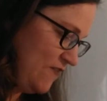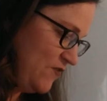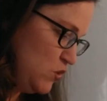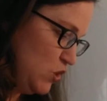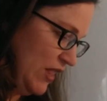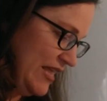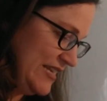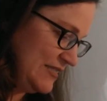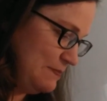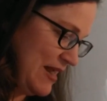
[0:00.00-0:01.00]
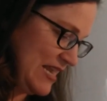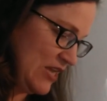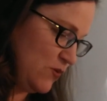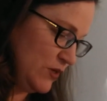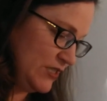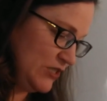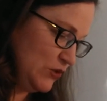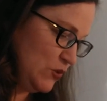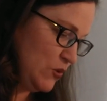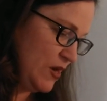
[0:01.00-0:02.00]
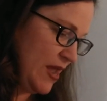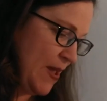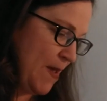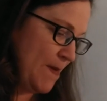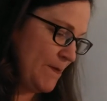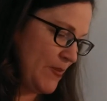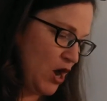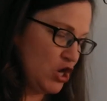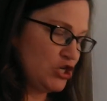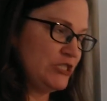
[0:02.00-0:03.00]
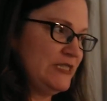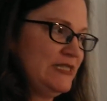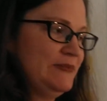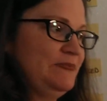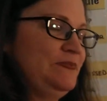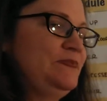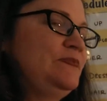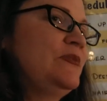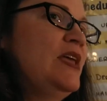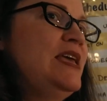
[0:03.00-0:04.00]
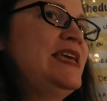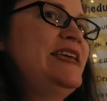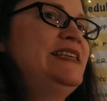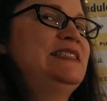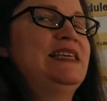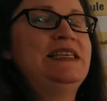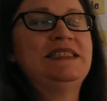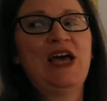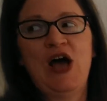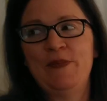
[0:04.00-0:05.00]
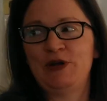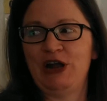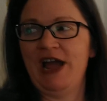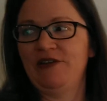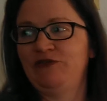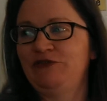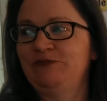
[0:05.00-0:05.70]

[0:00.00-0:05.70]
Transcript: A fool and his money will soon part. Is this a homograph?